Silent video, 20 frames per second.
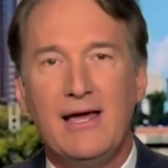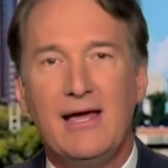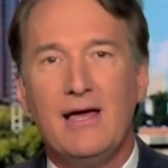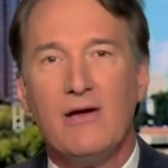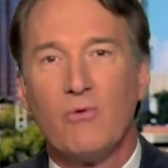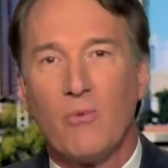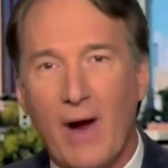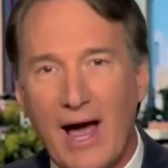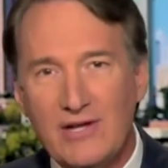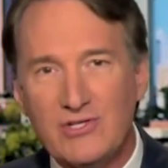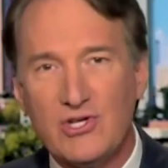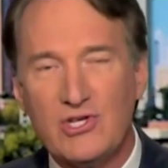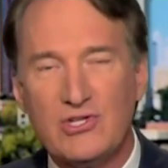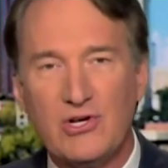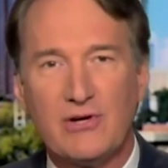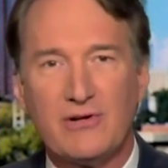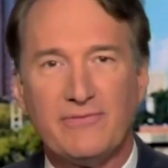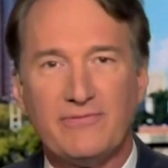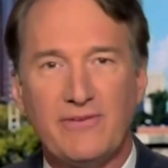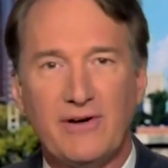
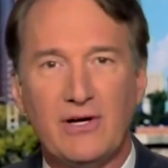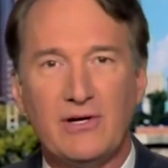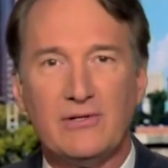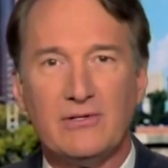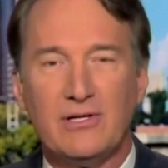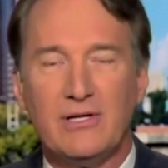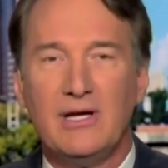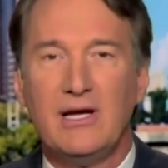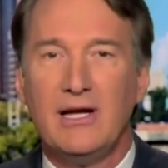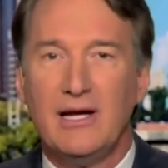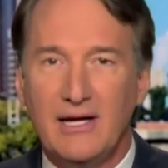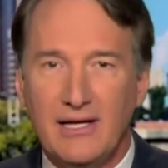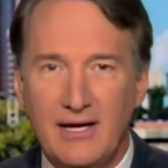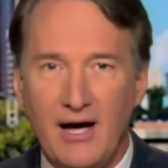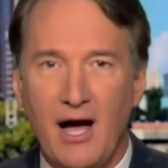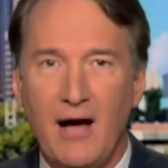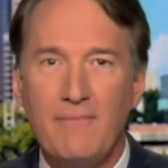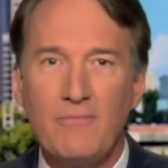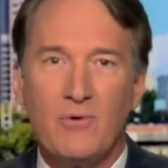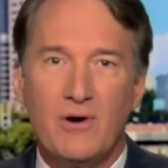Register to vote,
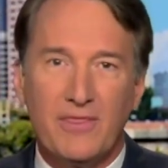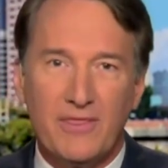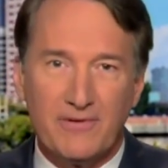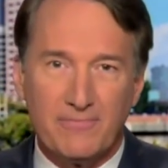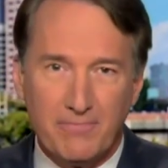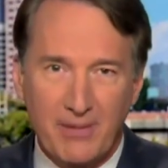come with a